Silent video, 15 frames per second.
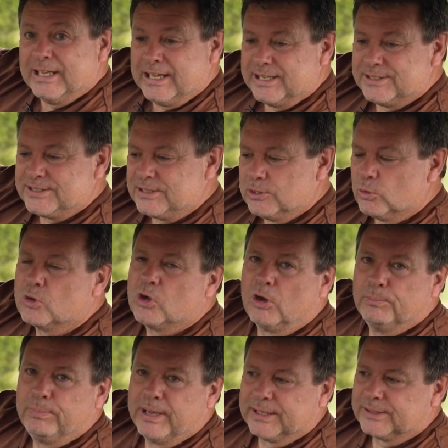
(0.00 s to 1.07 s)
It's still
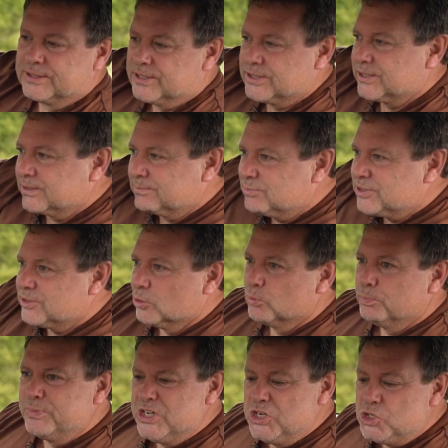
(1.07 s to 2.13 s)
compact, it's still
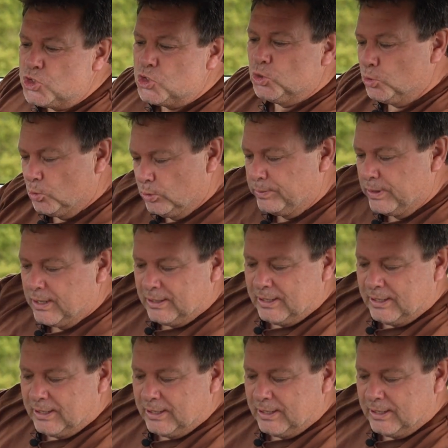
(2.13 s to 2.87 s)
bijou.